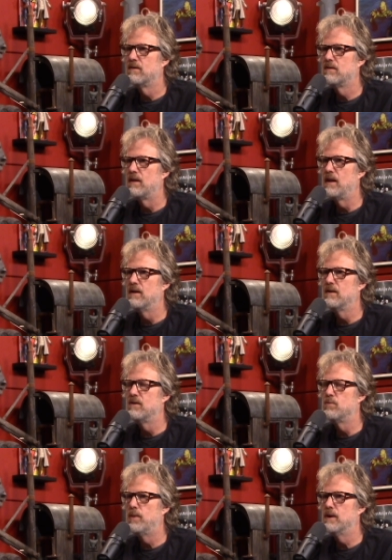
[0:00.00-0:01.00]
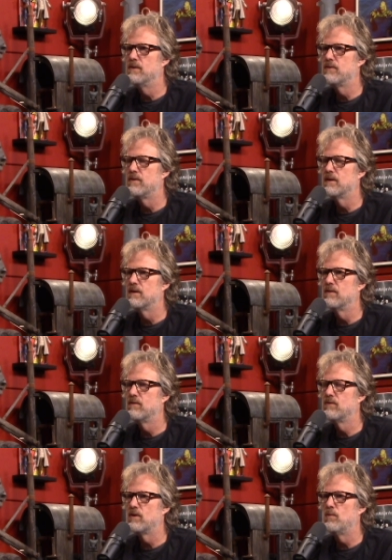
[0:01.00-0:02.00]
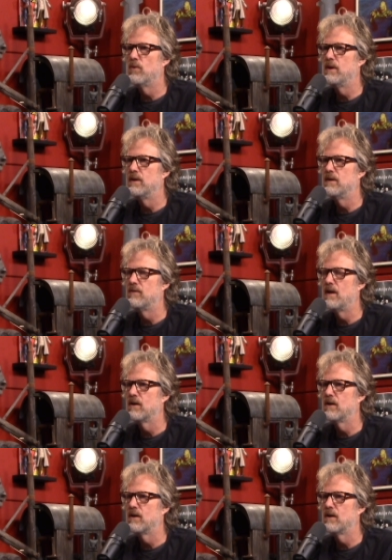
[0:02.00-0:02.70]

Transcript: aliens buzz the submarine and it's out of